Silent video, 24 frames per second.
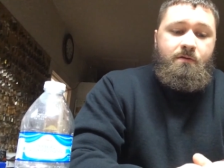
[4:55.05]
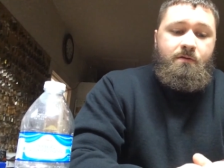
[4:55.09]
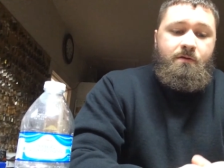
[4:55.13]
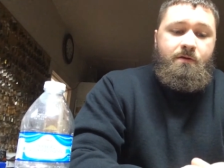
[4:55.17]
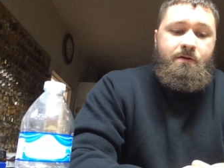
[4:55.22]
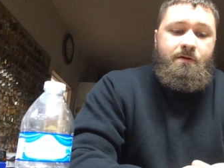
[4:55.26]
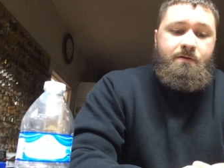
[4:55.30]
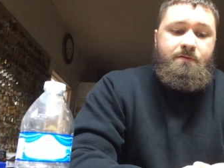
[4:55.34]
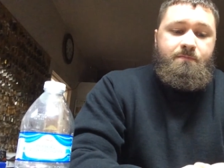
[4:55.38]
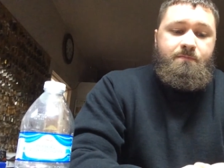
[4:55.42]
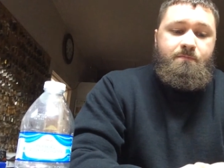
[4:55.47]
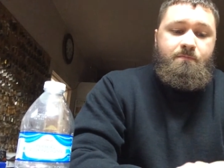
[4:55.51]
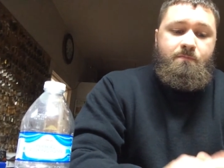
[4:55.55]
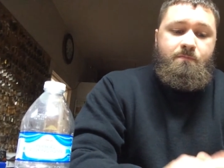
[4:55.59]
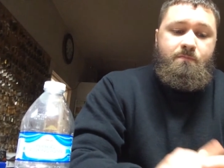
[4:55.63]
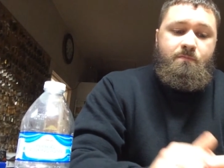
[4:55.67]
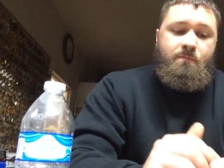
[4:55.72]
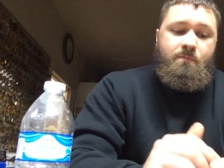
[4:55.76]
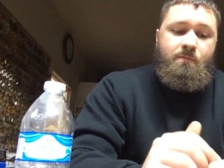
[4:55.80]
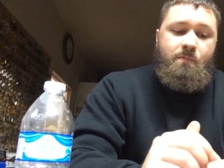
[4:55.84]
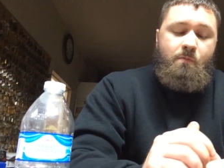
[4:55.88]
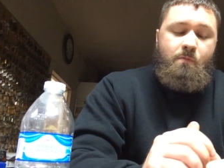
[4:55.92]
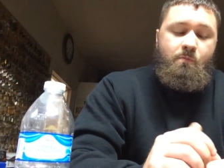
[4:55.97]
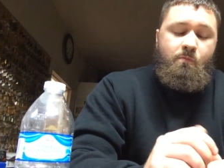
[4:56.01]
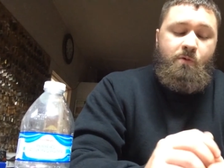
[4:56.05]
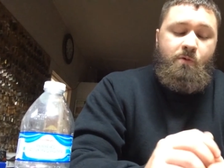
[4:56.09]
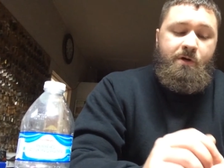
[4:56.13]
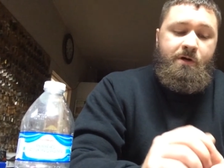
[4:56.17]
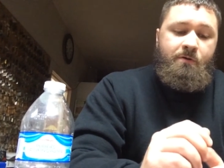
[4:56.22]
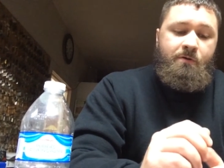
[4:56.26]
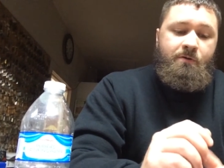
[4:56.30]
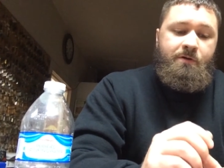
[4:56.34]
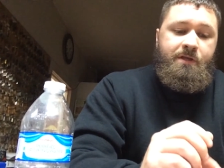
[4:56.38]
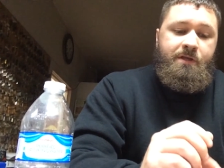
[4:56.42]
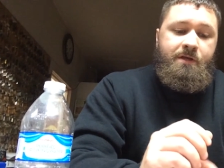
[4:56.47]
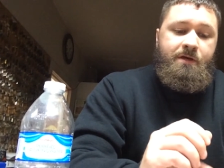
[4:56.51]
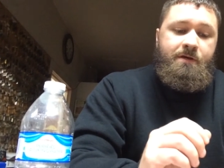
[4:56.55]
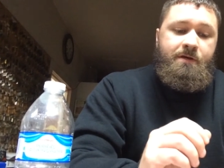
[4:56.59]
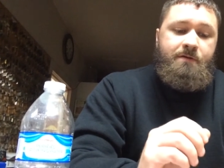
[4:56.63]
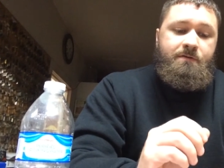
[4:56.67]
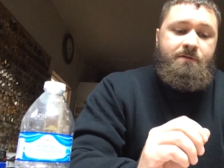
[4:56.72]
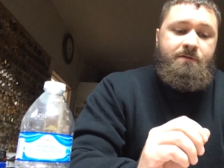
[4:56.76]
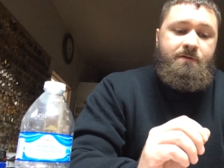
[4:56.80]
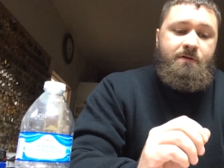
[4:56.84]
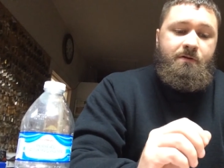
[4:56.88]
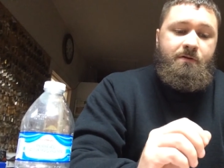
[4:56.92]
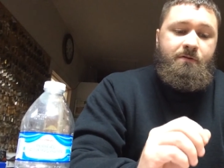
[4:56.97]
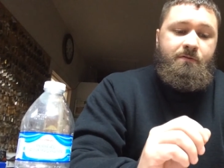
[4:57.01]
It will
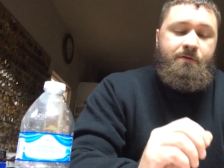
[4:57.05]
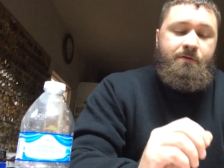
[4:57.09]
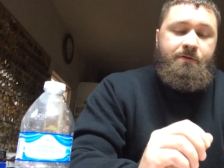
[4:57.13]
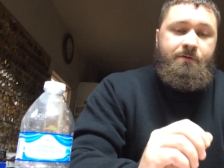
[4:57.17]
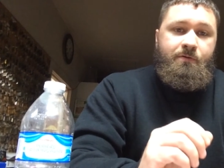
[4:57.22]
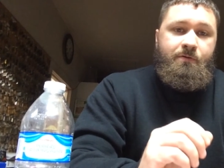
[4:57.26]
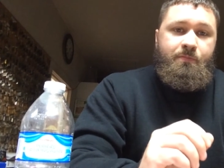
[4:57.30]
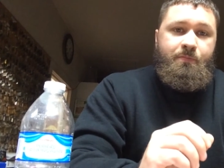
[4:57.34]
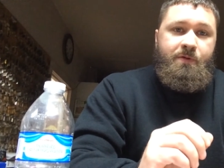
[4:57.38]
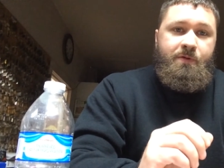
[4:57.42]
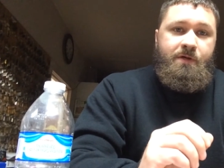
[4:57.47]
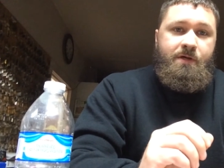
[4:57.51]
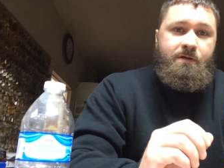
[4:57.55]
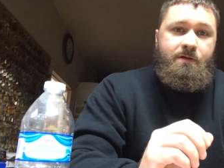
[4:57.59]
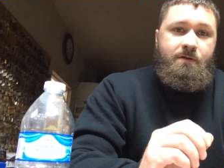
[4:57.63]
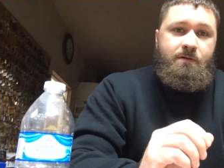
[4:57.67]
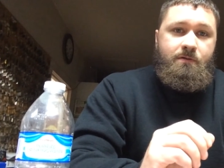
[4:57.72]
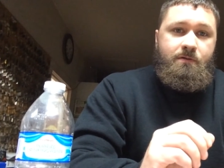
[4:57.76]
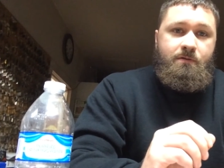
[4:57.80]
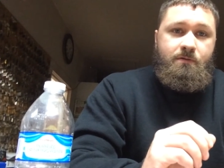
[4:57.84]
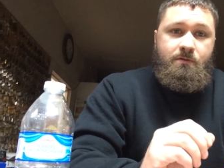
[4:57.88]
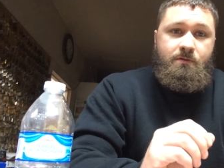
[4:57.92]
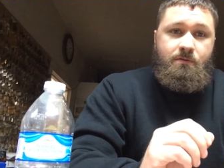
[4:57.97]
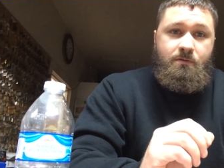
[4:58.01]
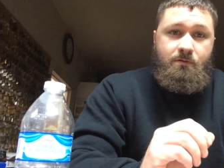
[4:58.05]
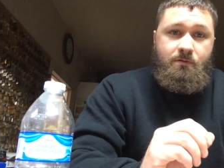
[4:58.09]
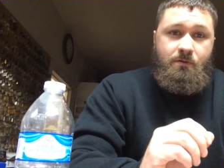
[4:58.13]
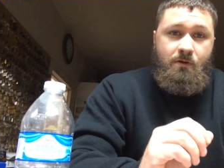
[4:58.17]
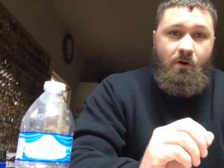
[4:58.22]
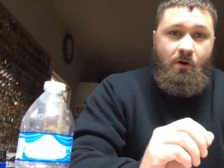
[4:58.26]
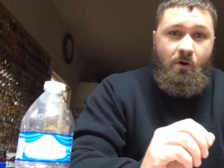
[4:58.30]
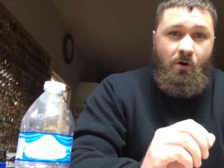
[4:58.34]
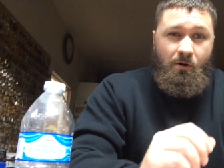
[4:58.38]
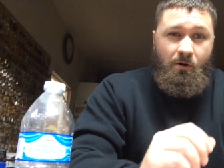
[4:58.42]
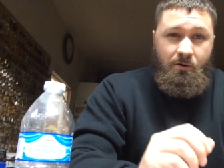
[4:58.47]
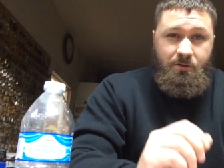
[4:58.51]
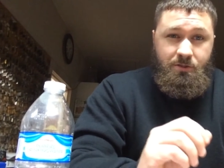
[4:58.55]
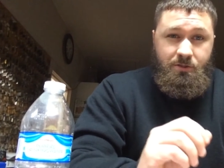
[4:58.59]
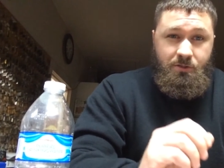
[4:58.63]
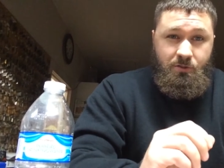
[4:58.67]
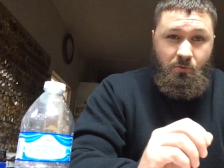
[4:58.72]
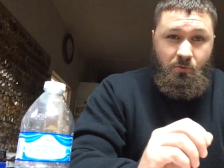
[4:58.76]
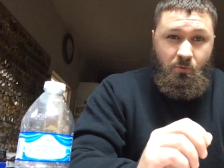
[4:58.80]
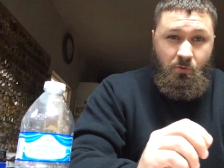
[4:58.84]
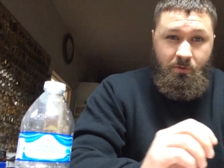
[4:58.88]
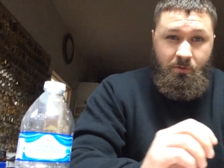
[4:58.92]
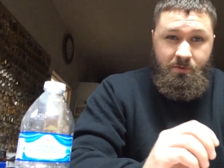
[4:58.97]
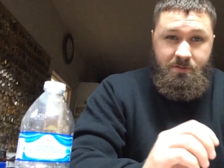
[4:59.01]
get a little bit harsh
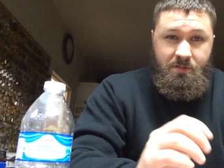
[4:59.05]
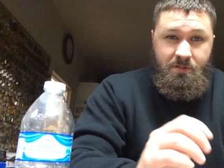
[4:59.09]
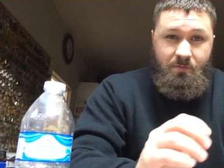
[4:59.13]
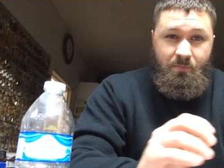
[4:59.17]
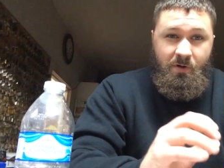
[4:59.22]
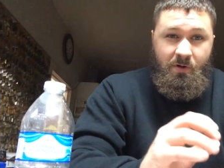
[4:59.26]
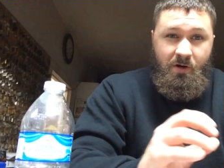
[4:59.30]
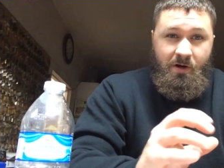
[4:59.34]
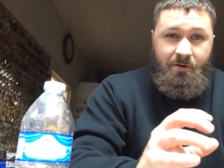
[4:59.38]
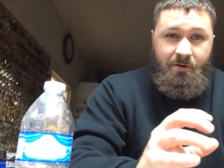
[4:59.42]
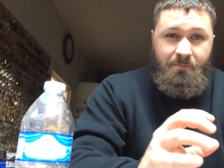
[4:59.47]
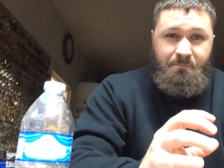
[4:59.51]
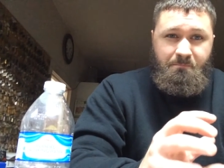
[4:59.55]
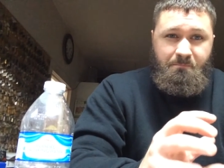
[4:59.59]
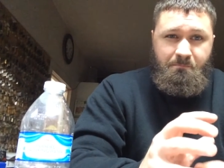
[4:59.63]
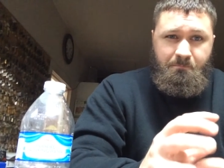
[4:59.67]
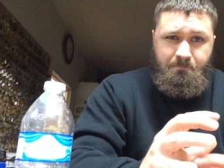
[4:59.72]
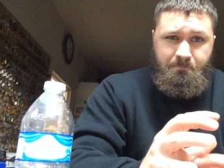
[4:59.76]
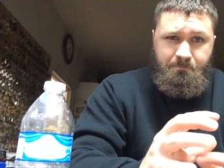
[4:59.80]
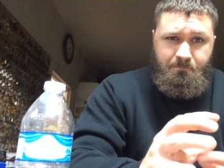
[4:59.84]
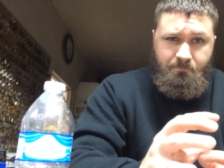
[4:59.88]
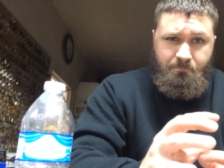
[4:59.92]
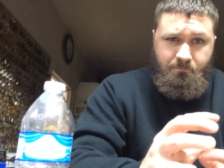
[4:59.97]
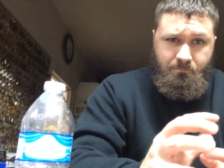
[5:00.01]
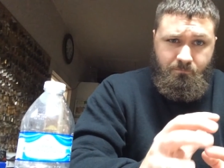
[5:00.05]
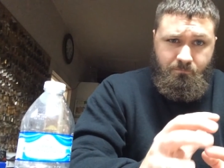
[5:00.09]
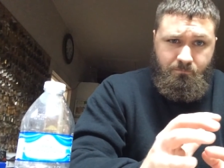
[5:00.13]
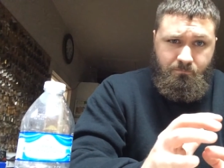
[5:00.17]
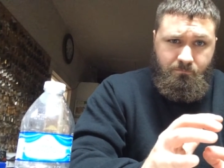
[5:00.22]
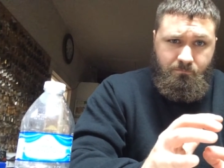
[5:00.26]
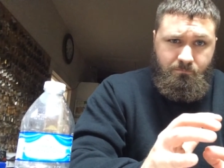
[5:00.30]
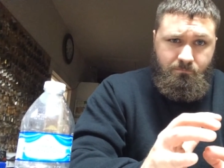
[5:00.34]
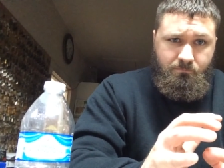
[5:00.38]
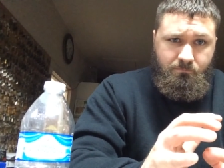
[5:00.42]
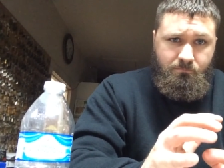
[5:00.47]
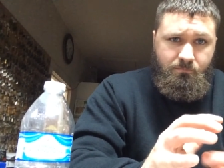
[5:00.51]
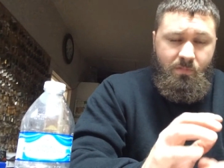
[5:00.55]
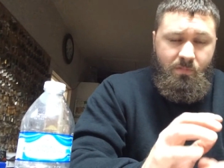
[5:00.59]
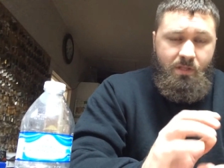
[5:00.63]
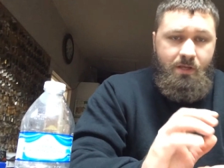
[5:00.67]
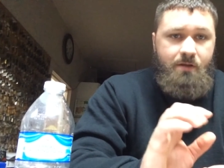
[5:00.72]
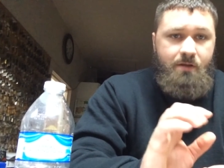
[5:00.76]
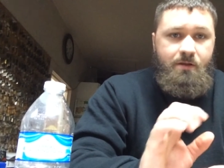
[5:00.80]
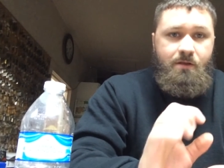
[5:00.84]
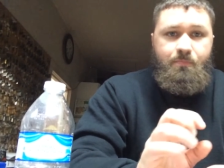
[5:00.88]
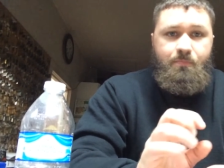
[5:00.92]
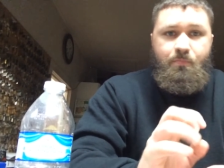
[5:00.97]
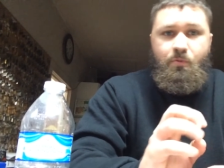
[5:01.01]
towards the bottom,
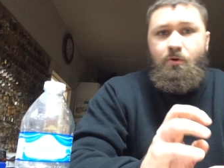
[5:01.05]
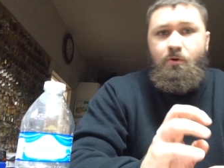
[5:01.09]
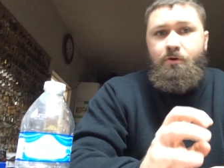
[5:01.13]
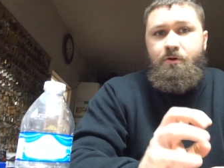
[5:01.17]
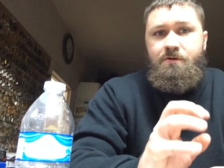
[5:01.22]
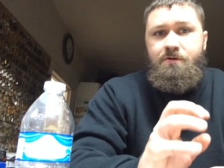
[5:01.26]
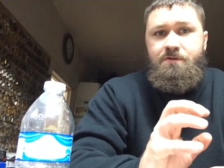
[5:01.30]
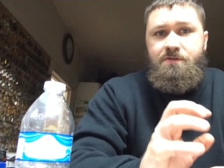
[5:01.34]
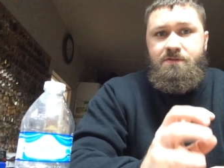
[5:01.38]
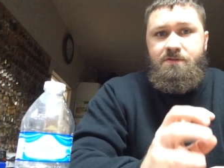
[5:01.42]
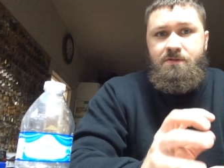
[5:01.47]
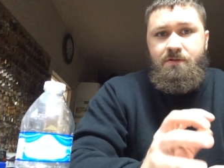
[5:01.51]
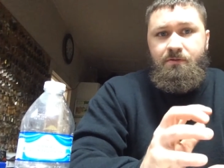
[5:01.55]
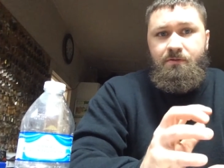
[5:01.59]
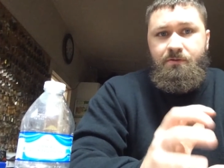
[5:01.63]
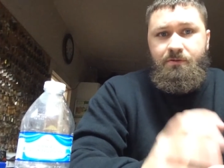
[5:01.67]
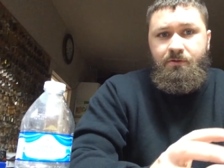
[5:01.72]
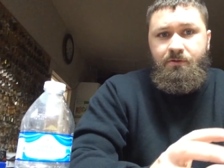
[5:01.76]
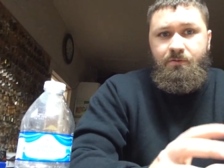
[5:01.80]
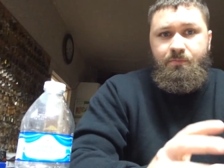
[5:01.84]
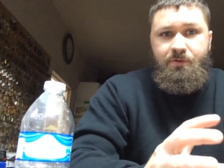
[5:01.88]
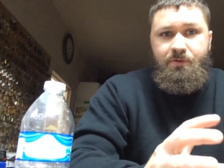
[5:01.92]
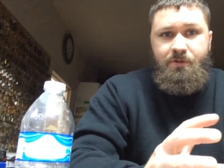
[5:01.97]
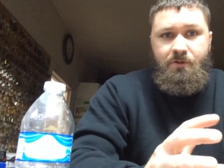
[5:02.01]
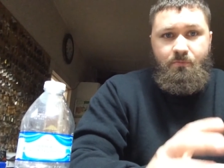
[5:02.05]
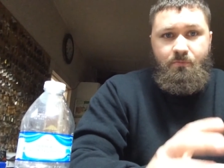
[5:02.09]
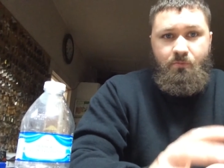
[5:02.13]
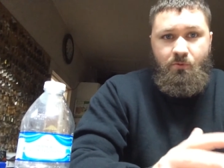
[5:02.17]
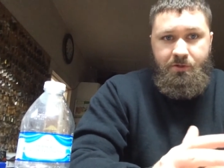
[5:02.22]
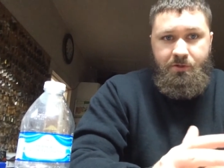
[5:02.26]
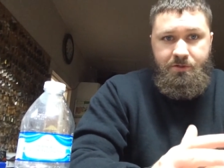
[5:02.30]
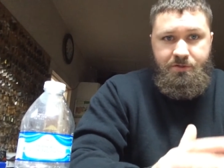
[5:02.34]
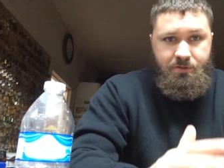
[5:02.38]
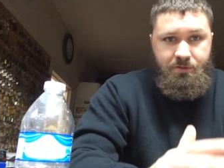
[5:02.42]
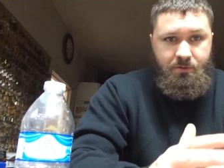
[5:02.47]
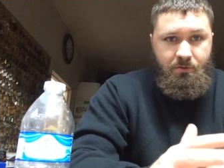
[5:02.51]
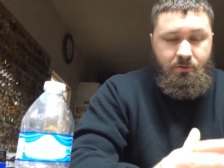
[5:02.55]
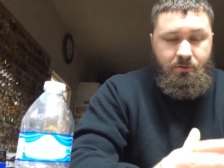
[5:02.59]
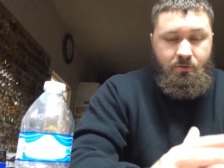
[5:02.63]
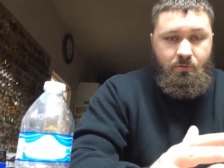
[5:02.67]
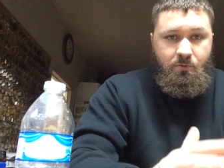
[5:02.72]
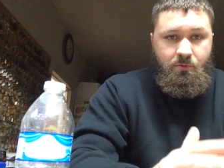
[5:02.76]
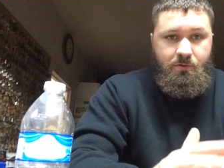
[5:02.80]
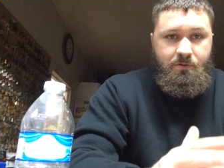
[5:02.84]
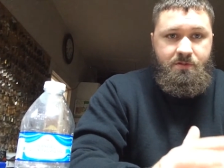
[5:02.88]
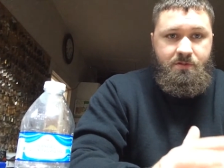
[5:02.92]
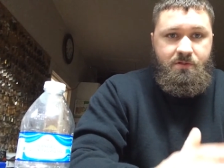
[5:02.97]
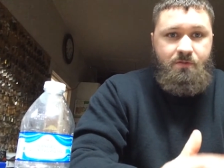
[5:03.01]
and it produces a little bit of moisture
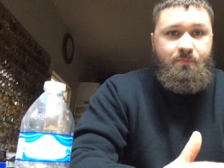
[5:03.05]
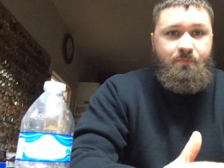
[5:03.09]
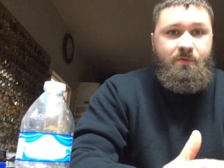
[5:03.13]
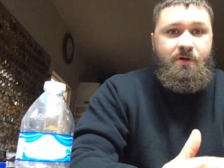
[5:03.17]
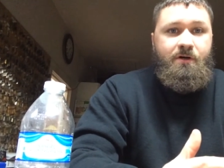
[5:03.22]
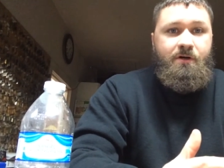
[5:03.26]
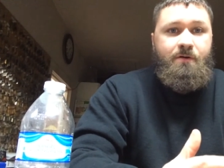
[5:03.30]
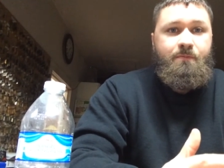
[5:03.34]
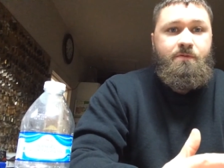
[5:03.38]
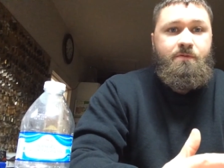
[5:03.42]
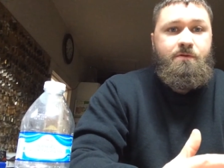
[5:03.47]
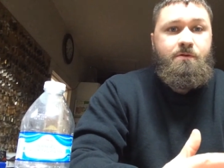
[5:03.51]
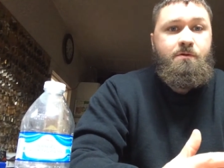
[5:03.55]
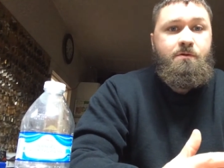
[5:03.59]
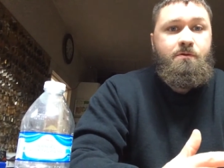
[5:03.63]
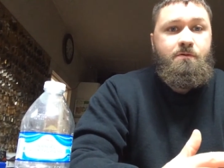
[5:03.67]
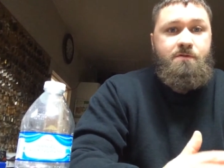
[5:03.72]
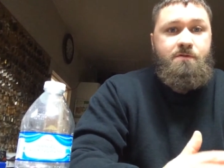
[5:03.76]
towards the bottom too,